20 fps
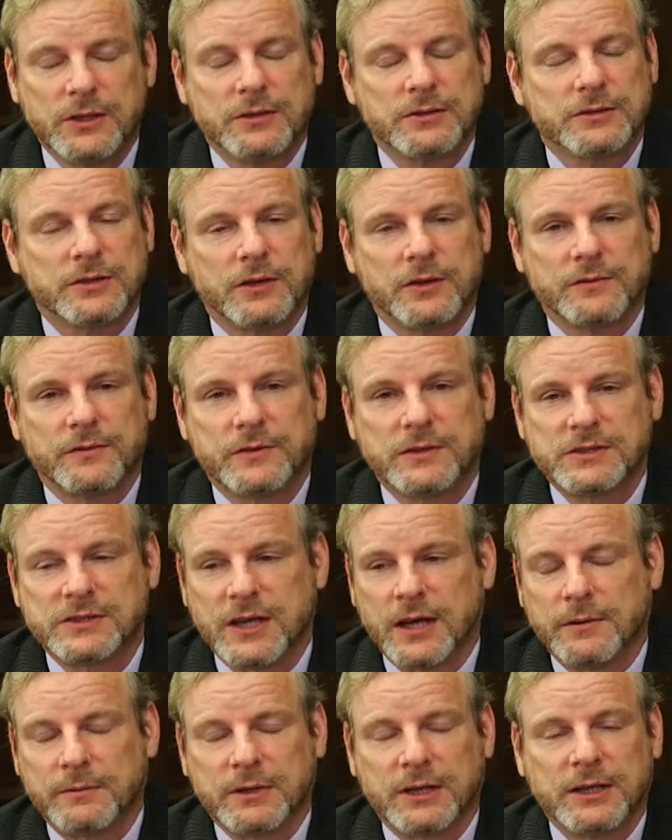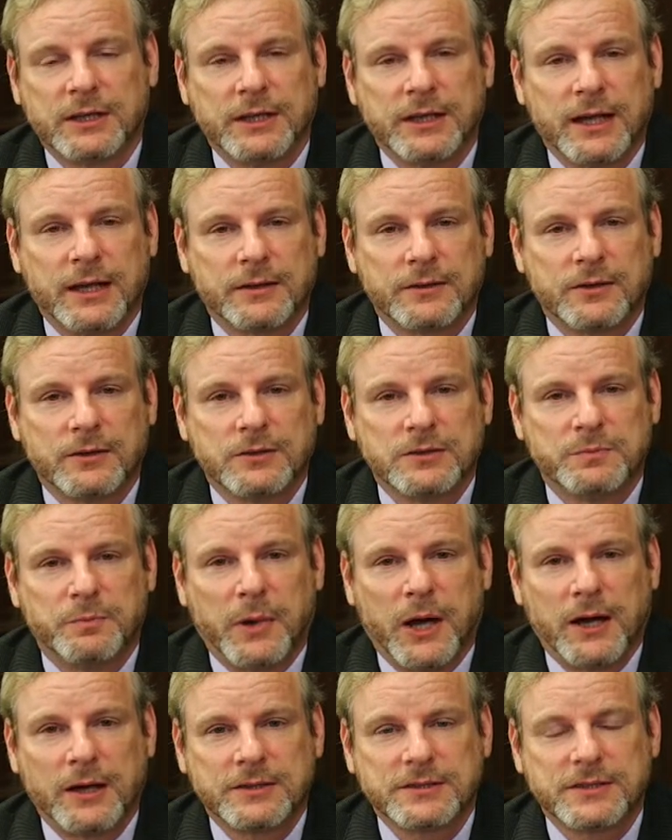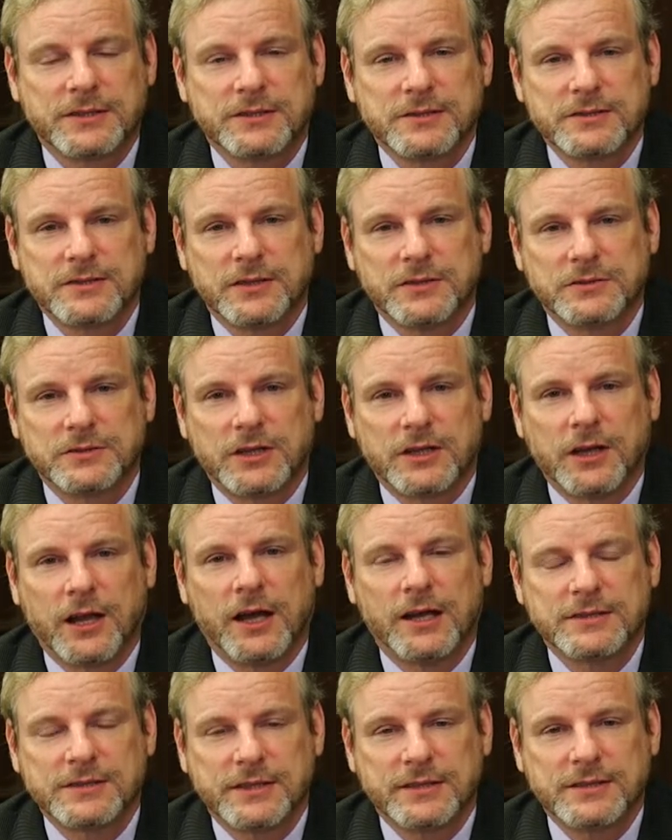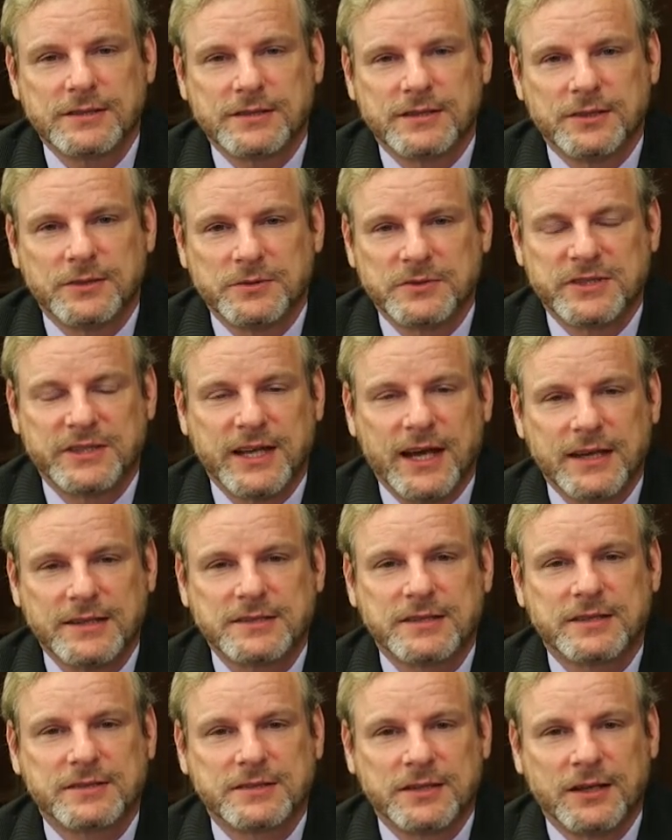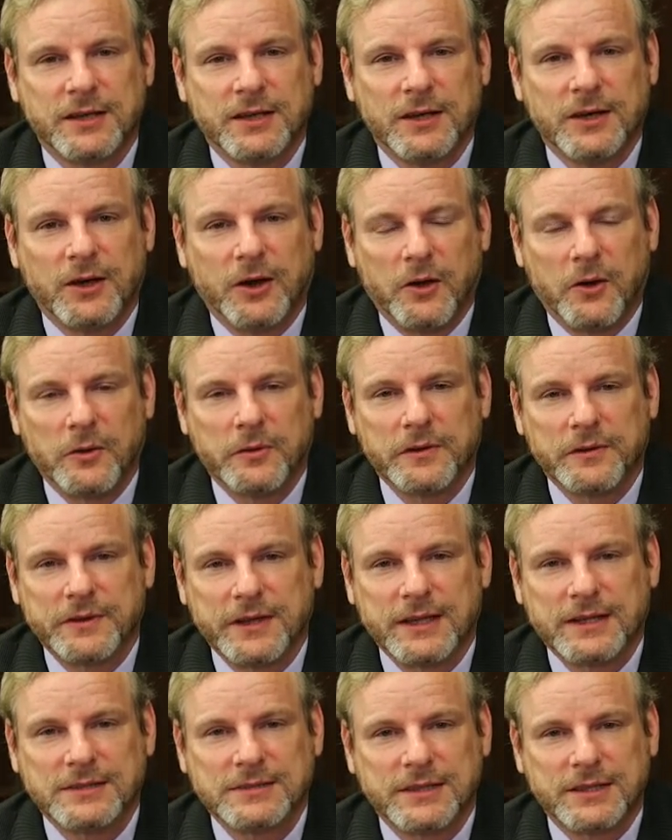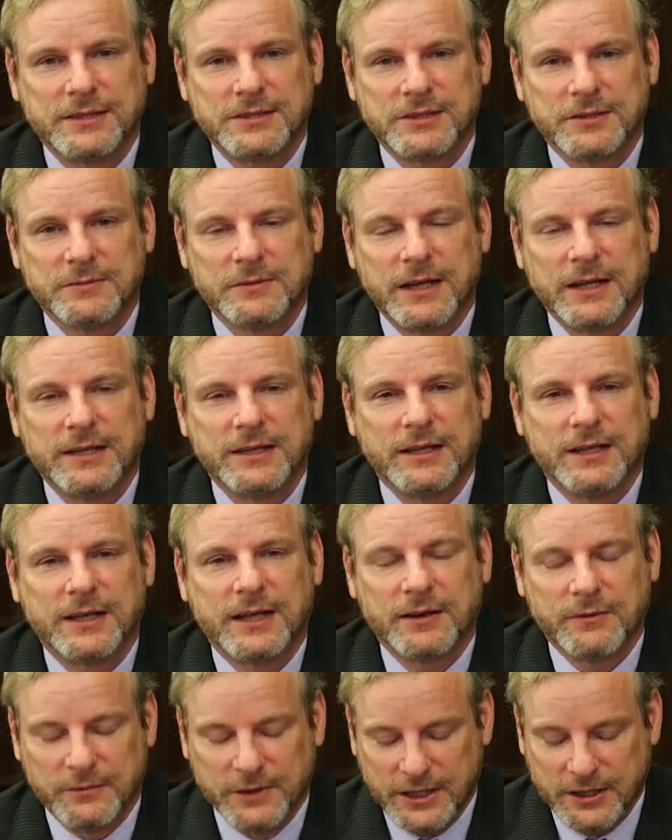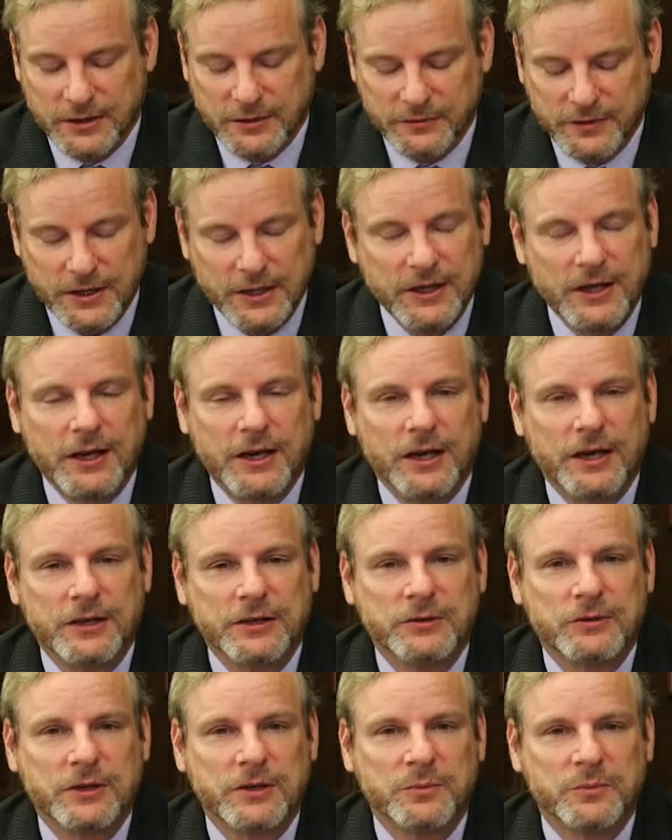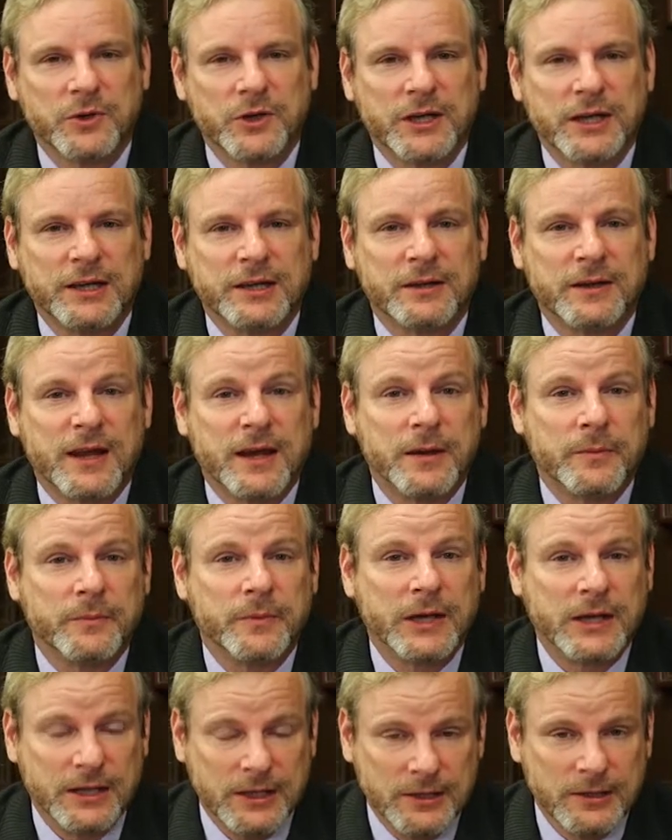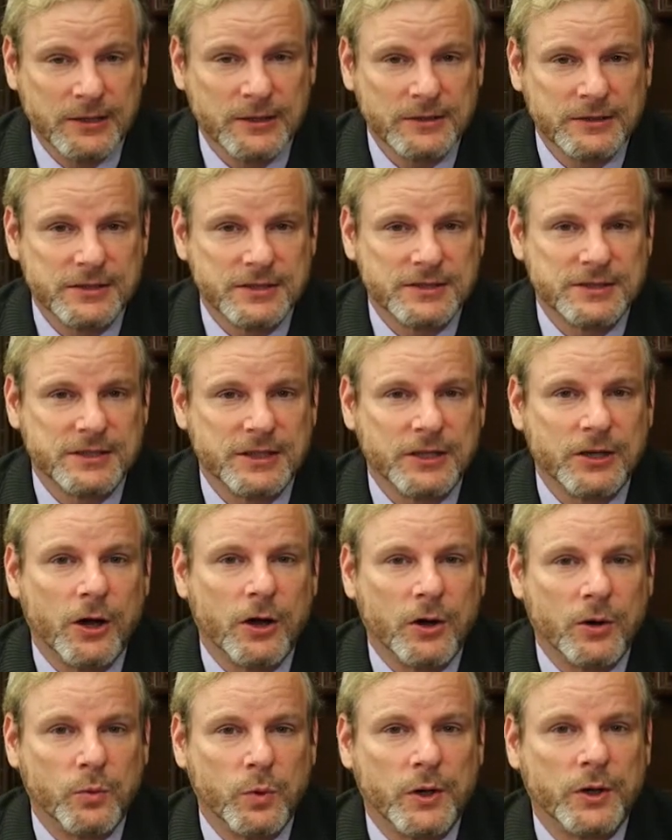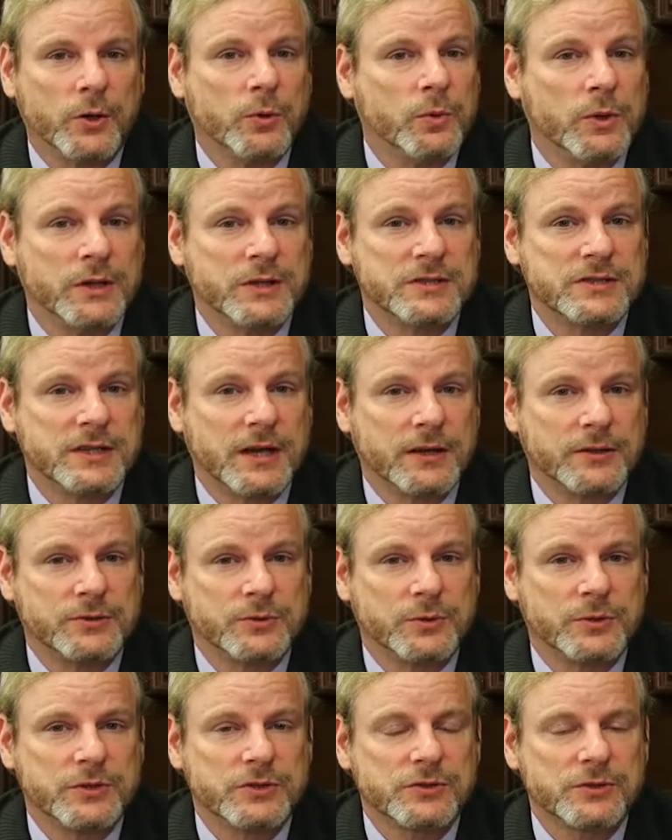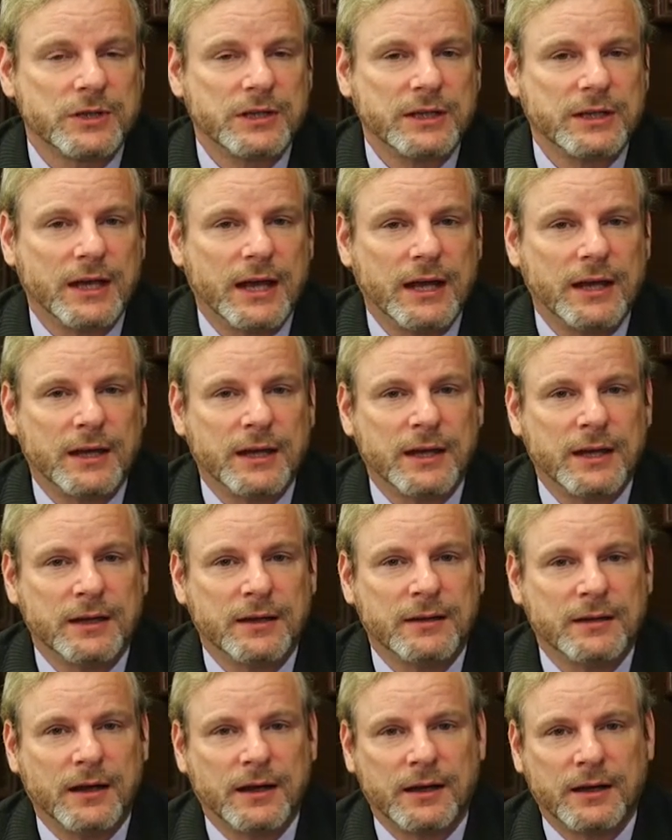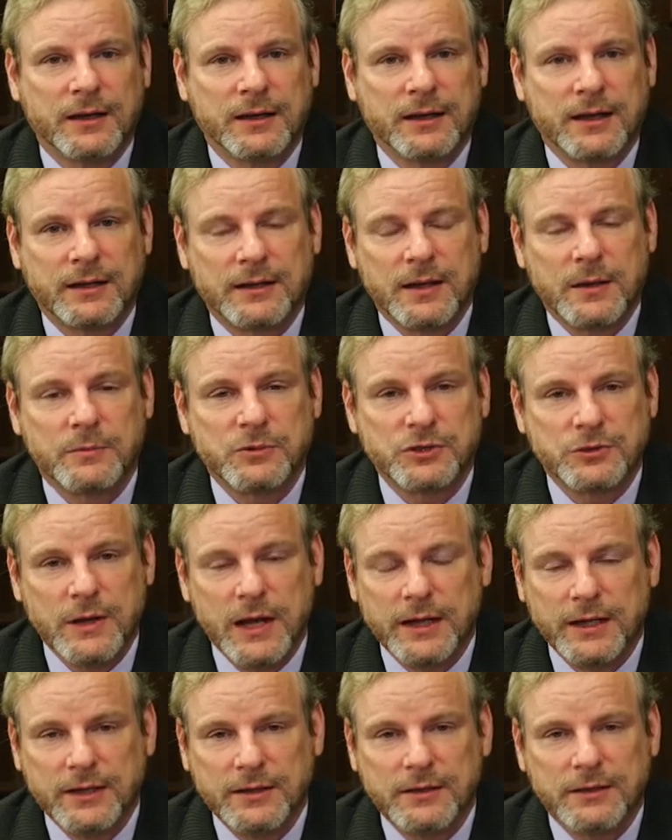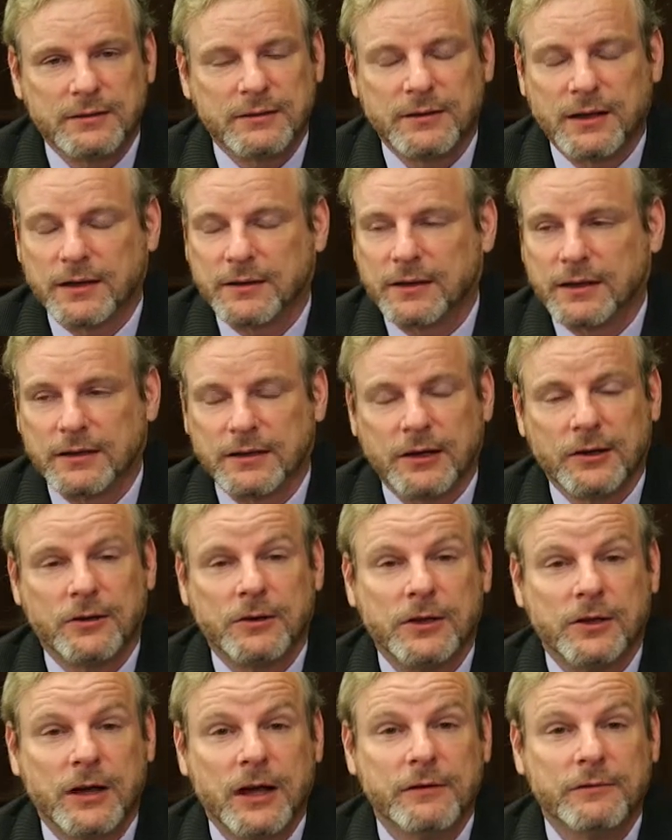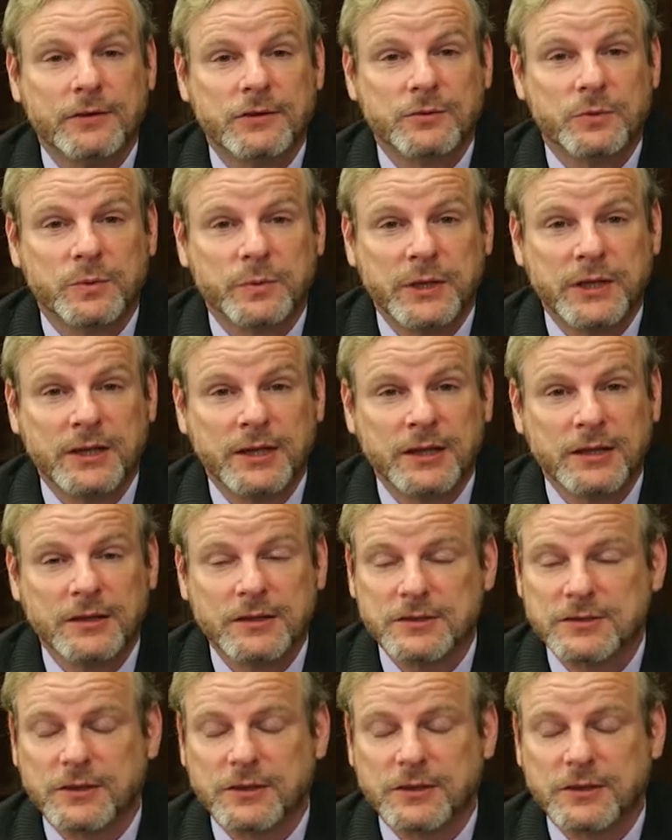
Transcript: So if it's time to clean out those boxes, those closets, those desks, all the things that you're ready to get rid of, you can bring them here to City Hall, 101 South George Street, and get them shredded. And I think Carol Hill Evans will be here.